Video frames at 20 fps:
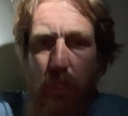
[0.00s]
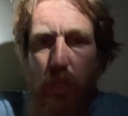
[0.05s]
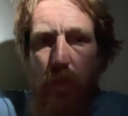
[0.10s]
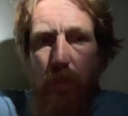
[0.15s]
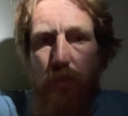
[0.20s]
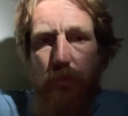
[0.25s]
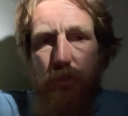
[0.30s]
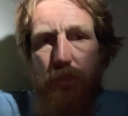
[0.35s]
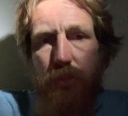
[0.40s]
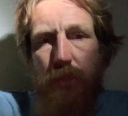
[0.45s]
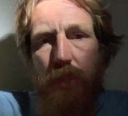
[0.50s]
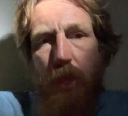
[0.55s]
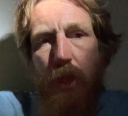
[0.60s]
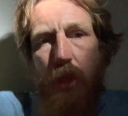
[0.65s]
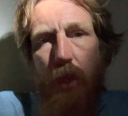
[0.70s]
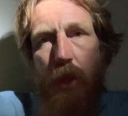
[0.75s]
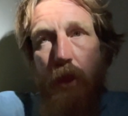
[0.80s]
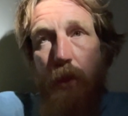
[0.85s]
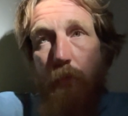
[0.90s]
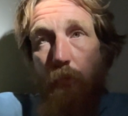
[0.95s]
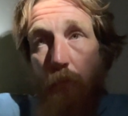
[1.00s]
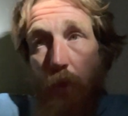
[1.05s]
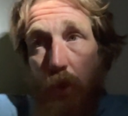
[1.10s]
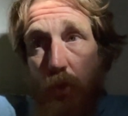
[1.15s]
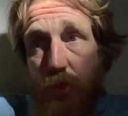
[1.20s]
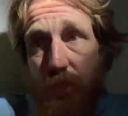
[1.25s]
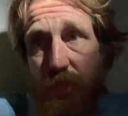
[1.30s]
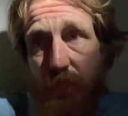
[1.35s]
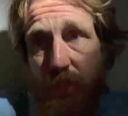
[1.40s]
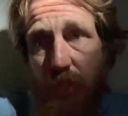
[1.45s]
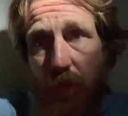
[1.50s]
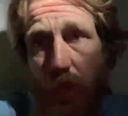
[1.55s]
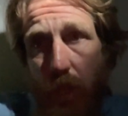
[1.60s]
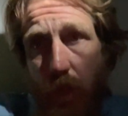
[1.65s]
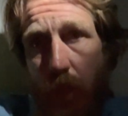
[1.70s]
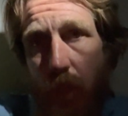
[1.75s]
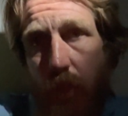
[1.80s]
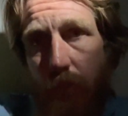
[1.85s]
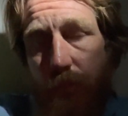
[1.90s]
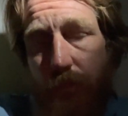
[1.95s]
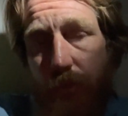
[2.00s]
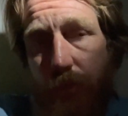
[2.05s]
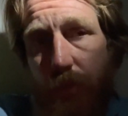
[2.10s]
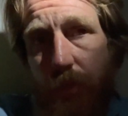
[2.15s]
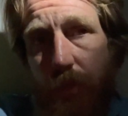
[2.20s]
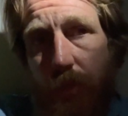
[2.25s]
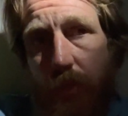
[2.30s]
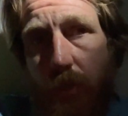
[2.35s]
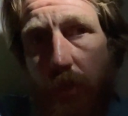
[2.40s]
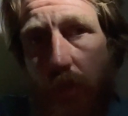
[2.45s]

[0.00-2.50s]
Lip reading: else, most times,